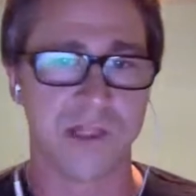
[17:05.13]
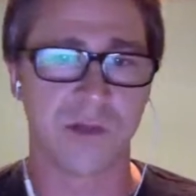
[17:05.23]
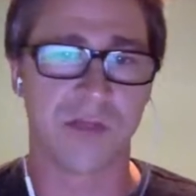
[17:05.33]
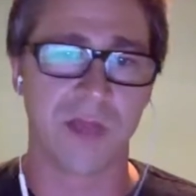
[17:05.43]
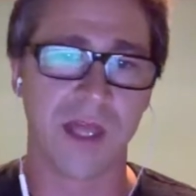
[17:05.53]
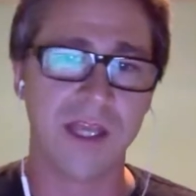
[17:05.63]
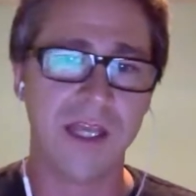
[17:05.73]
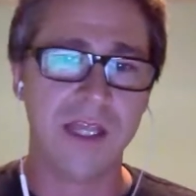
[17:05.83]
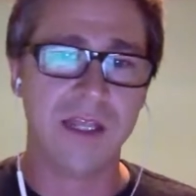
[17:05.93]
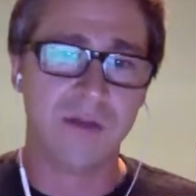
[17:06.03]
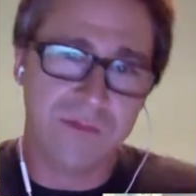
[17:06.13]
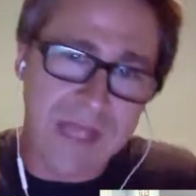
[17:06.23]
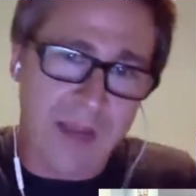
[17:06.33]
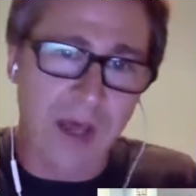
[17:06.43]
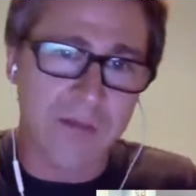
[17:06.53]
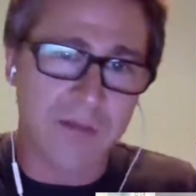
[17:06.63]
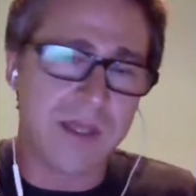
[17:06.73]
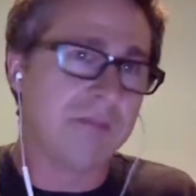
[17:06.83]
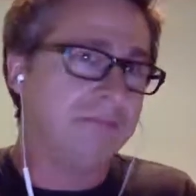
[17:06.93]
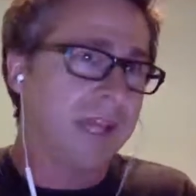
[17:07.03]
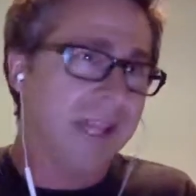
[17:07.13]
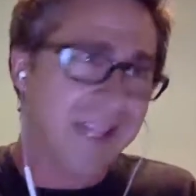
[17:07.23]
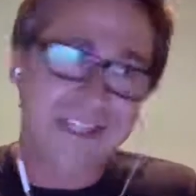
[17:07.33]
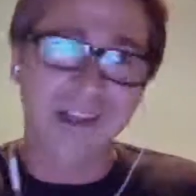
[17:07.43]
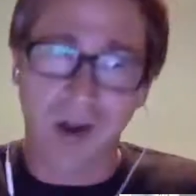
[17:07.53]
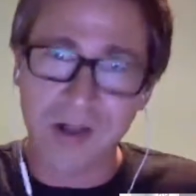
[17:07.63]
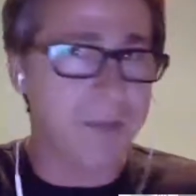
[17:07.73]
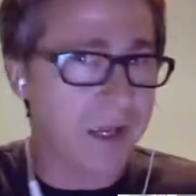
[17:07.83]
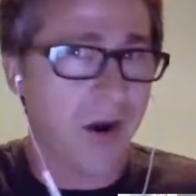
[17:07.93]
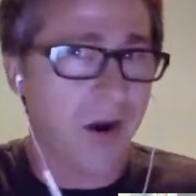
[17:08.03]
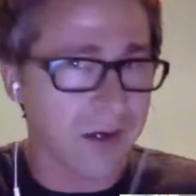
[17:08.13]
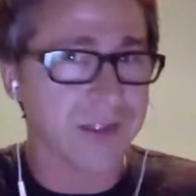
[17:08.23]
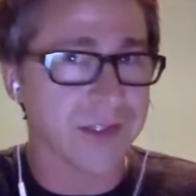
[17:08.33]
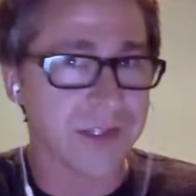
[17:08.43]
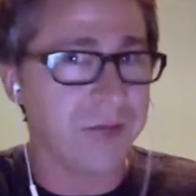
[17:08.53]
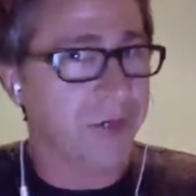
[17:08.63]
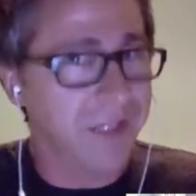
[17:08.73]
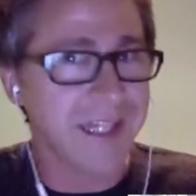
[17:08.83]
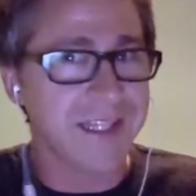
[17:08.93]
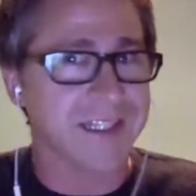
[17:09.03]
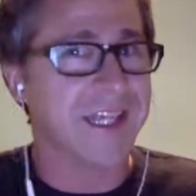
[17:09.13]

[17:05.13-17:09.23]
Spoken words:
So I thought, yeah, reality being, it is hard to make cars. It really is. And